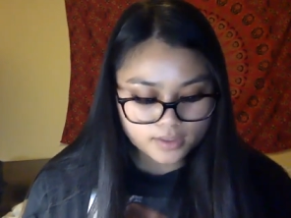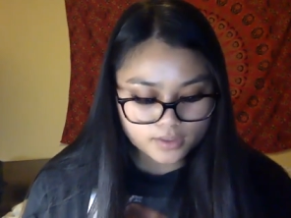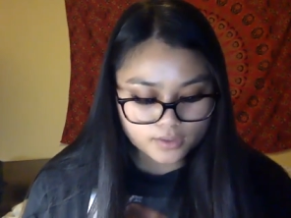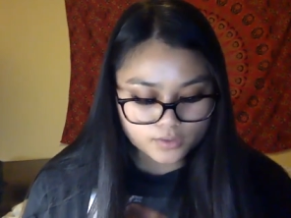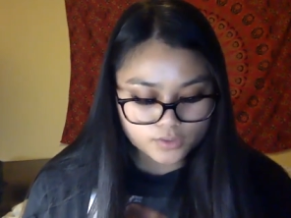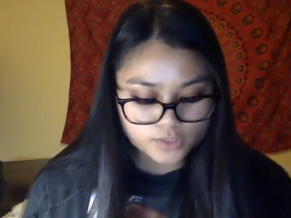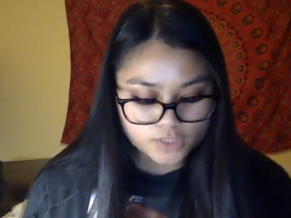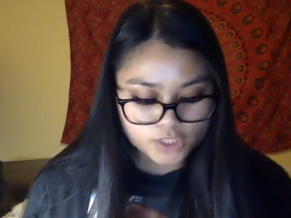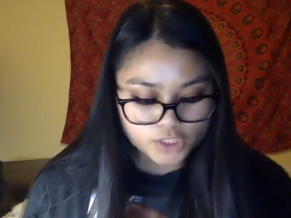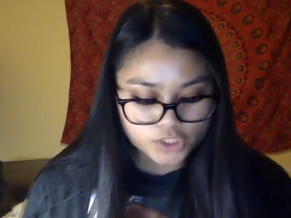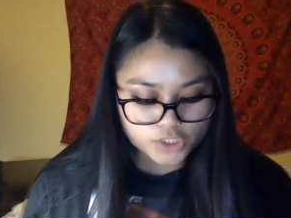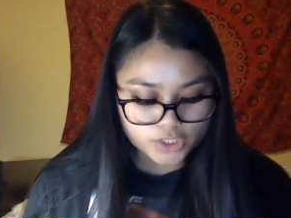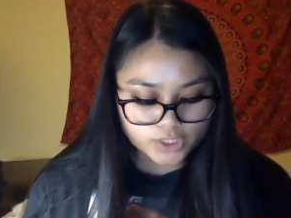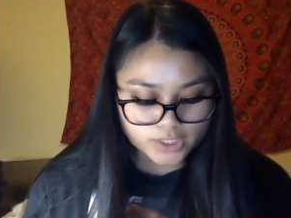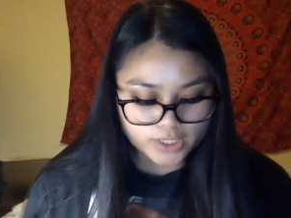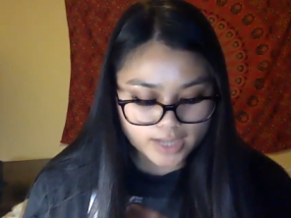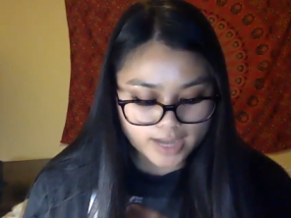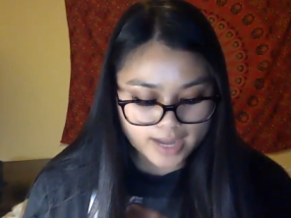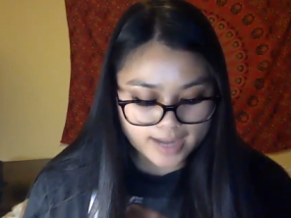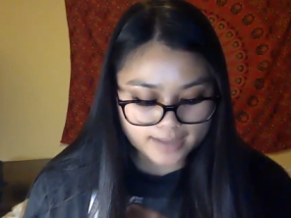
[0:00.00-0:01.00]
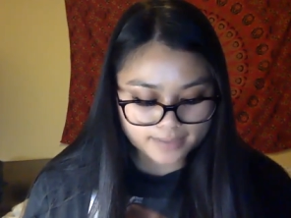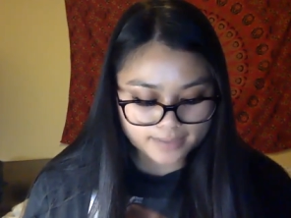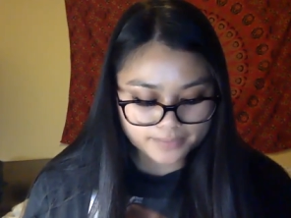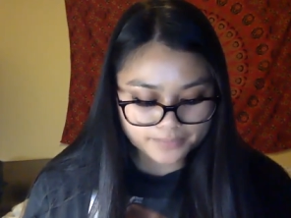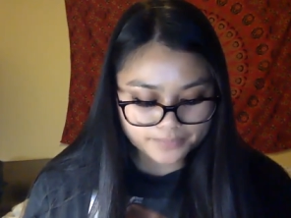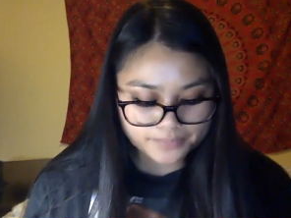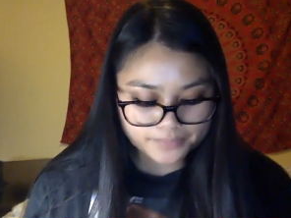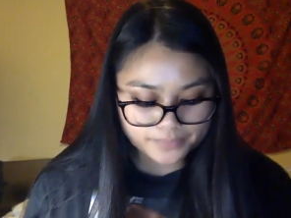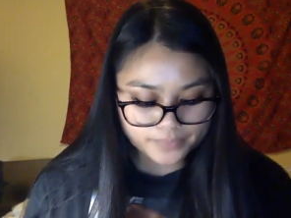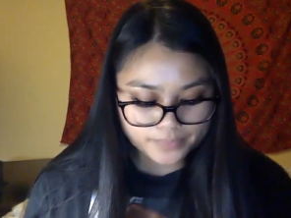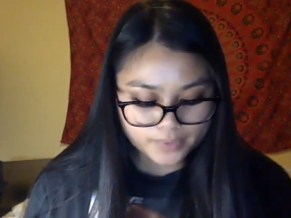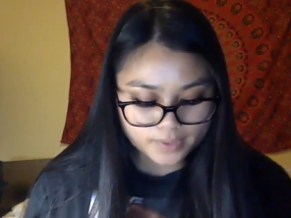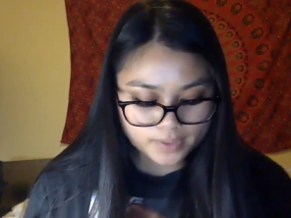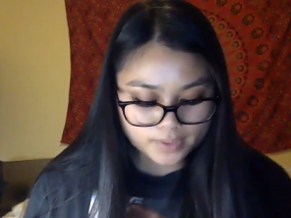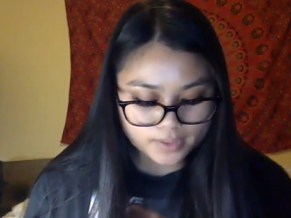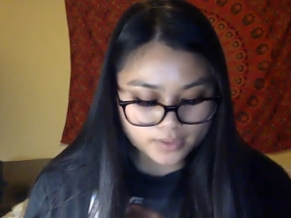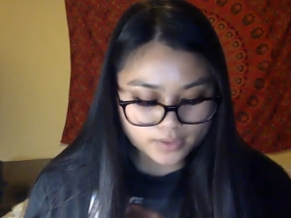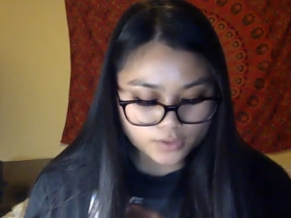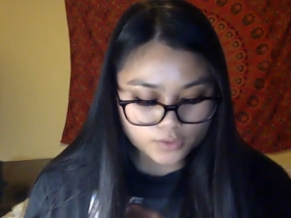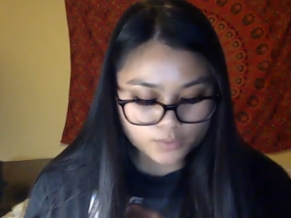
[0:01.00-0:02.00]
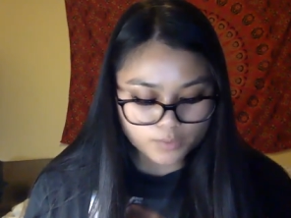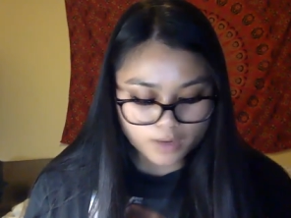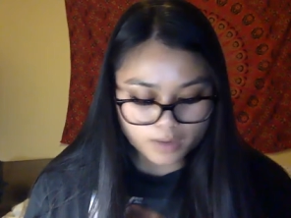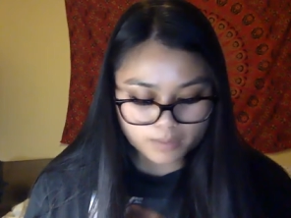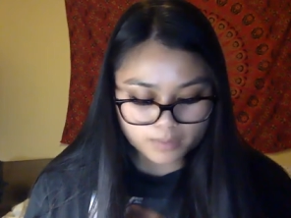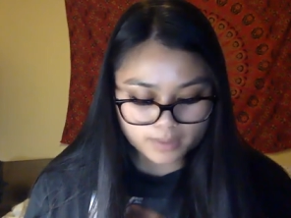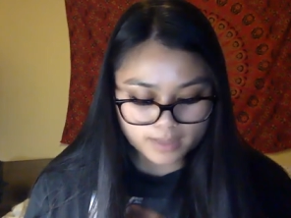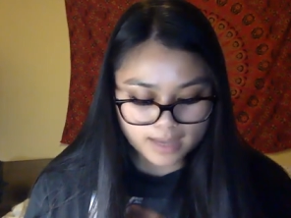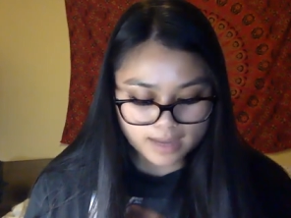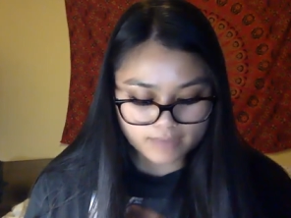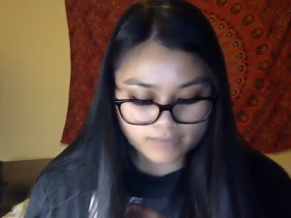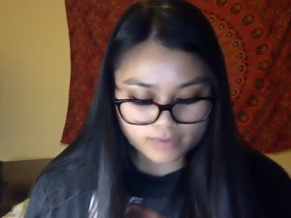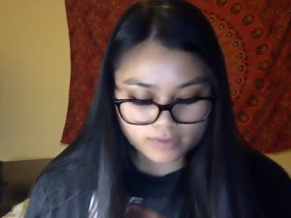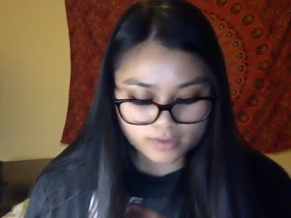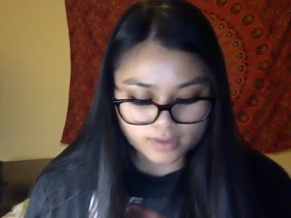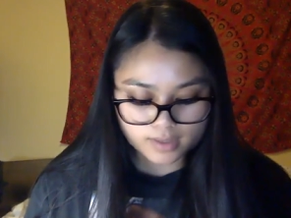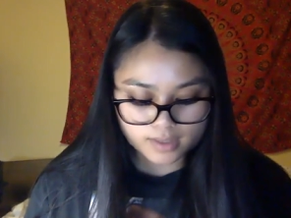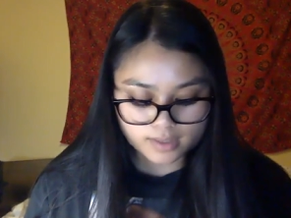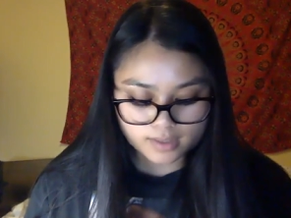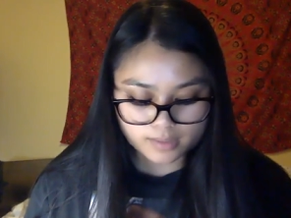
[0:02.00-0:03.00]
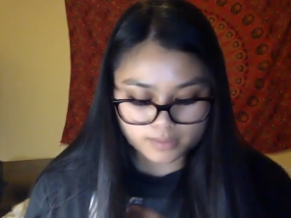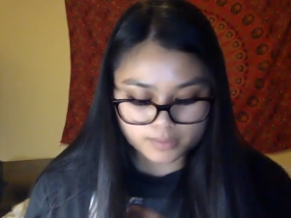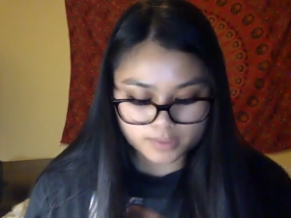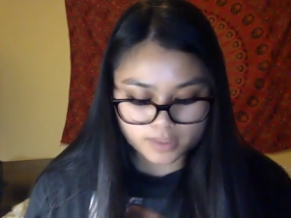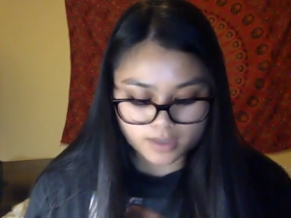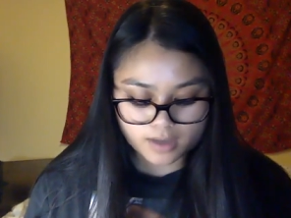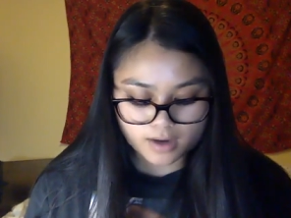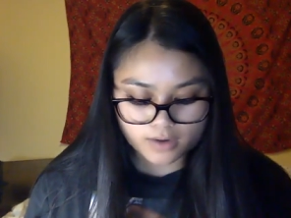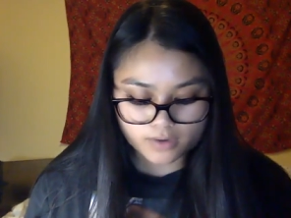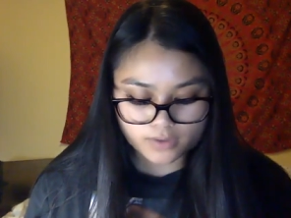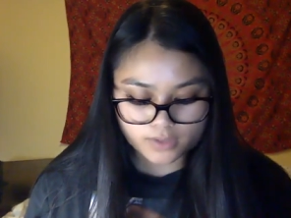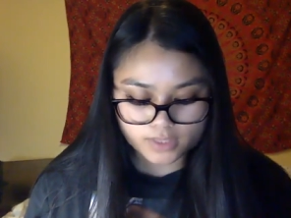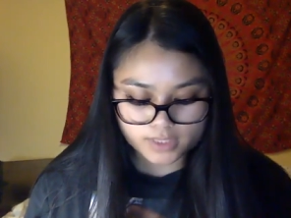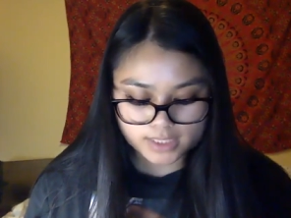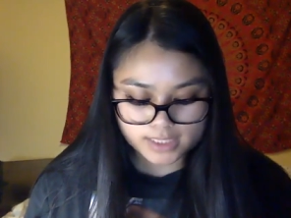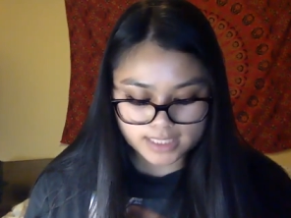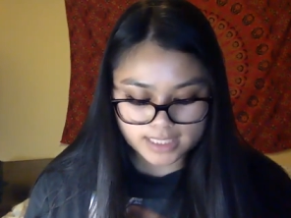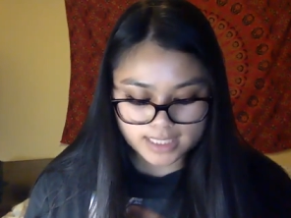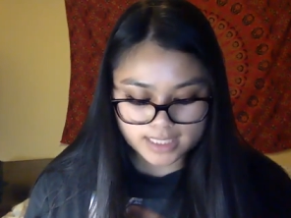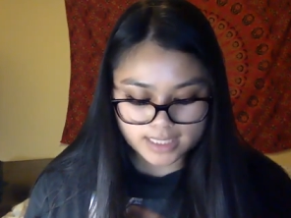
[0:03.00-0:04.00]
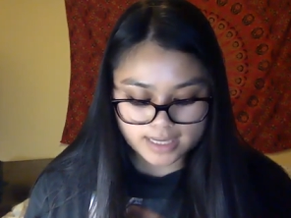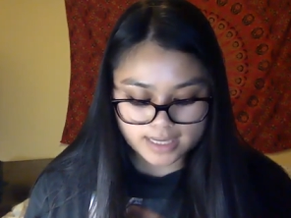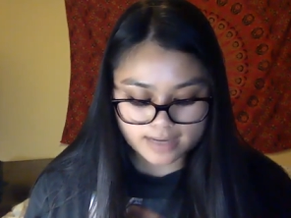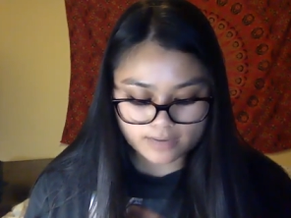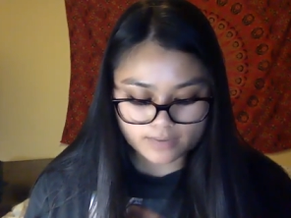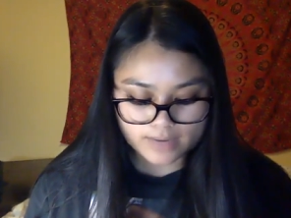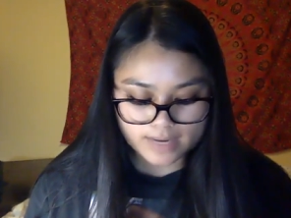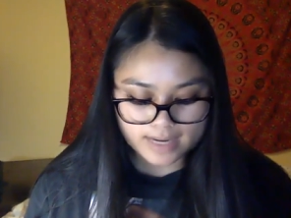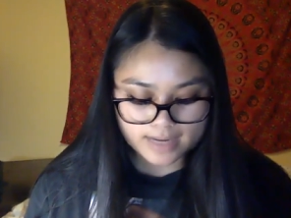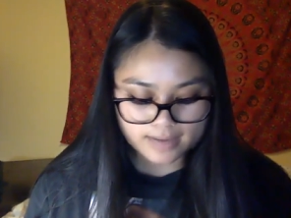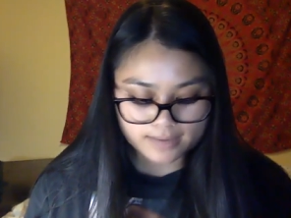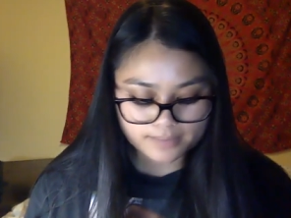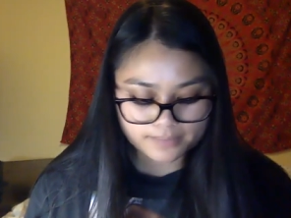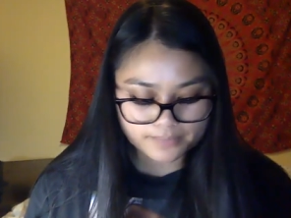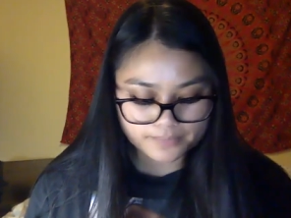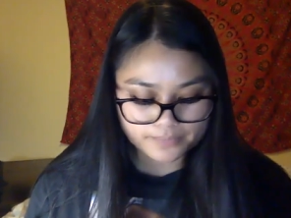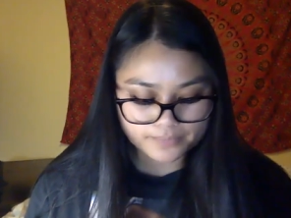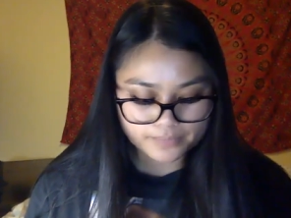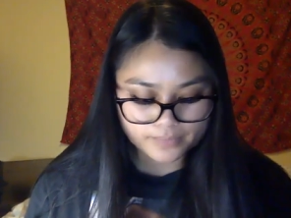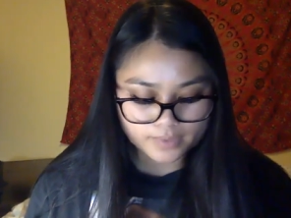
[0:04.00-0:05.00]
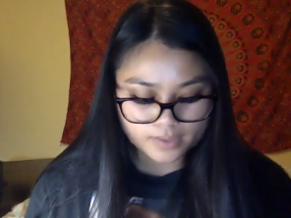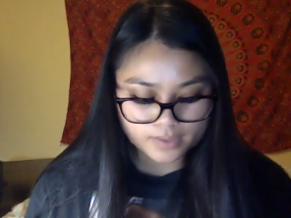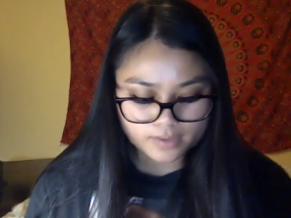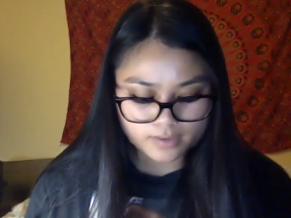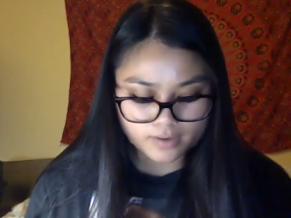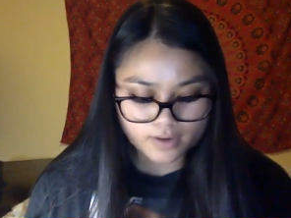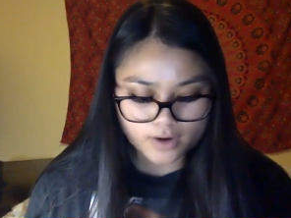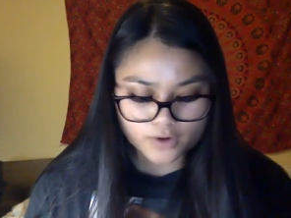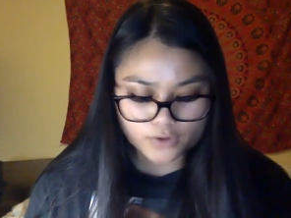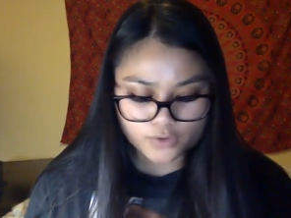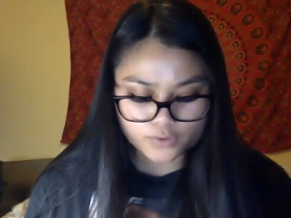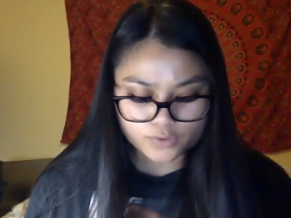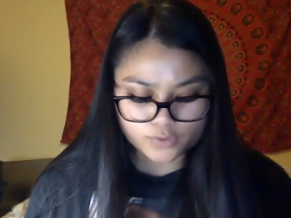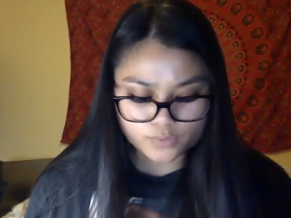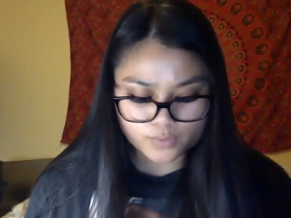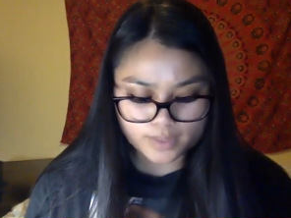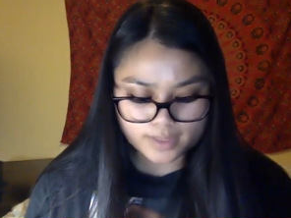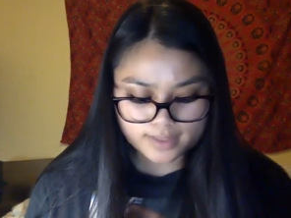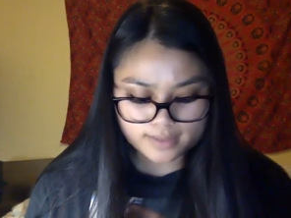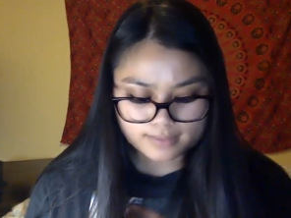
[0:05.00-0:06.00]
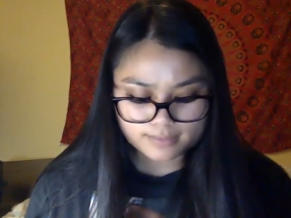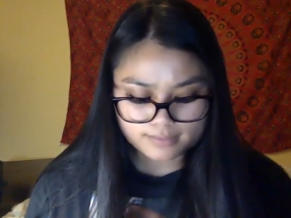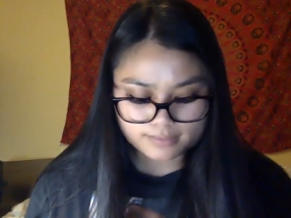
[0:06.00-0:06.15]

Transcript: Lucy shook her head, you probably haven't gone up to Arthur's seat yet, right? Arthur's what?